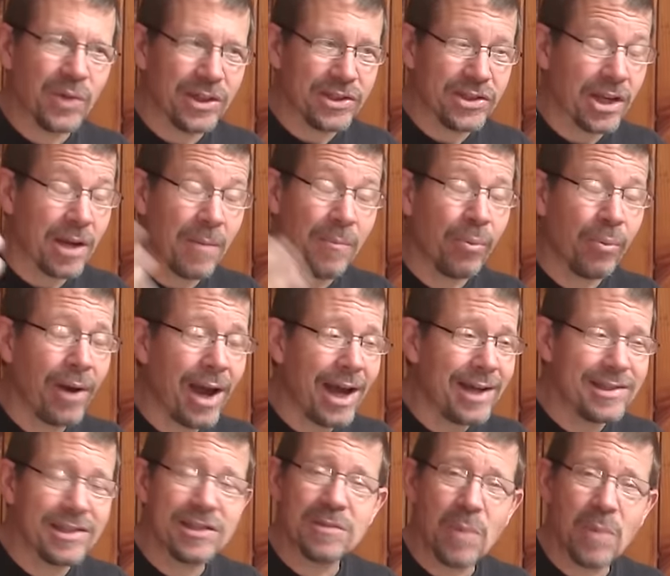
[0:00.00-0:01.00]
what
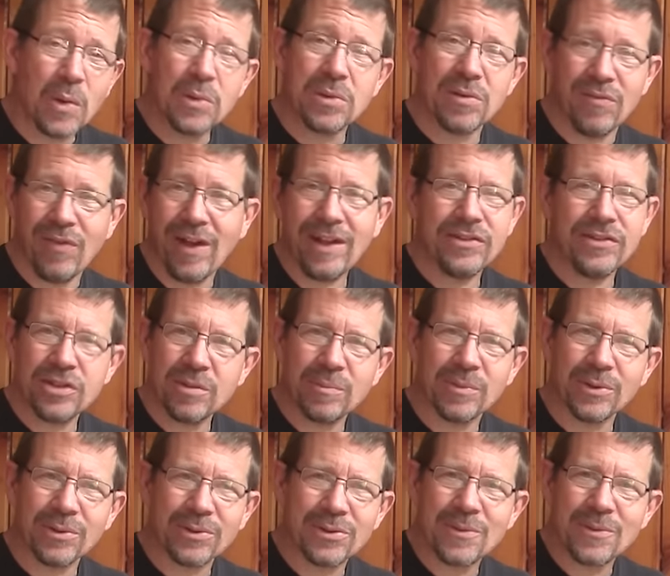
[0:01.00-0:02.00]
comprises most
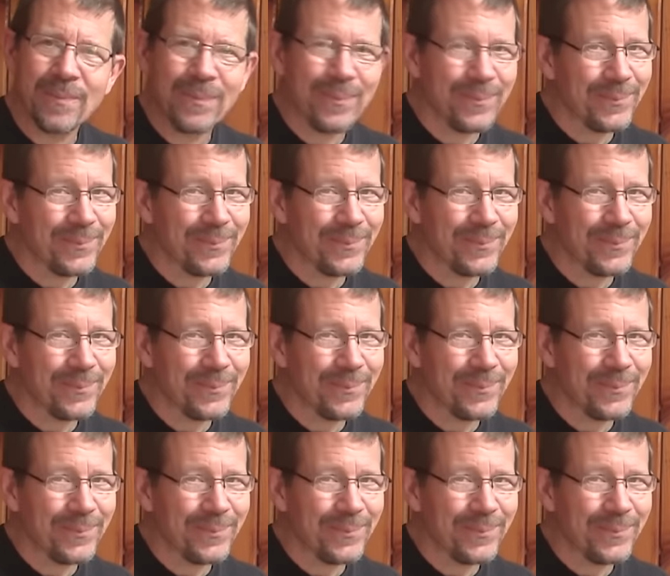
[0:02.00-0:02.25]
vegetables.